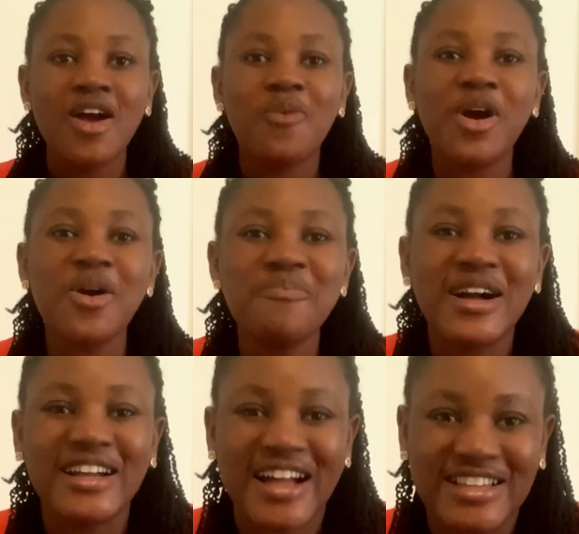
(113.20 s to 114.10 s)
Welcome
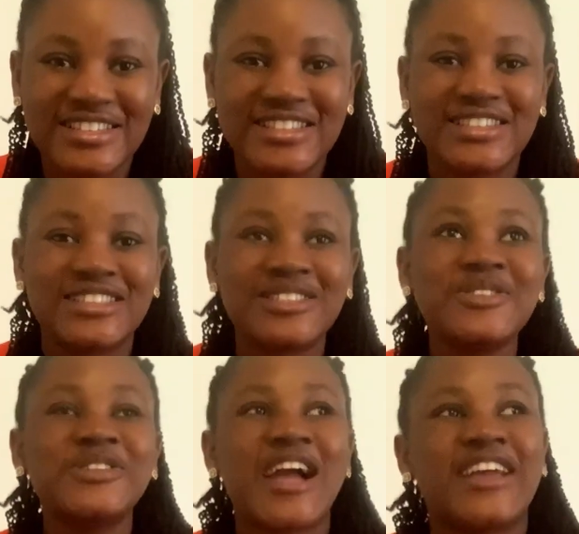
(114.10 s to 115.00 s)
back, guys. So,
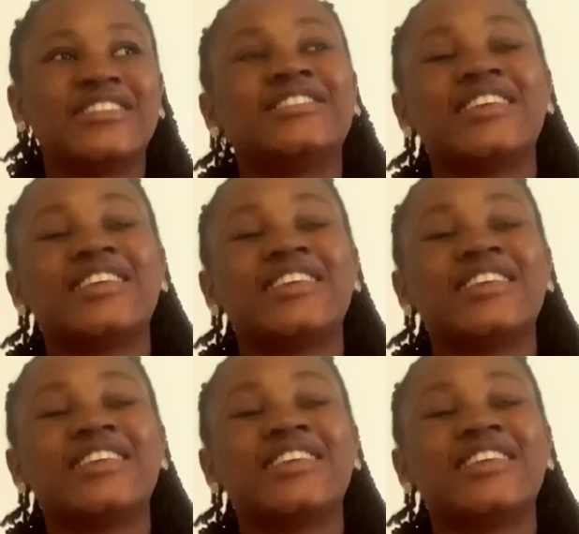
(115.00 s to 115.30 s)
guys,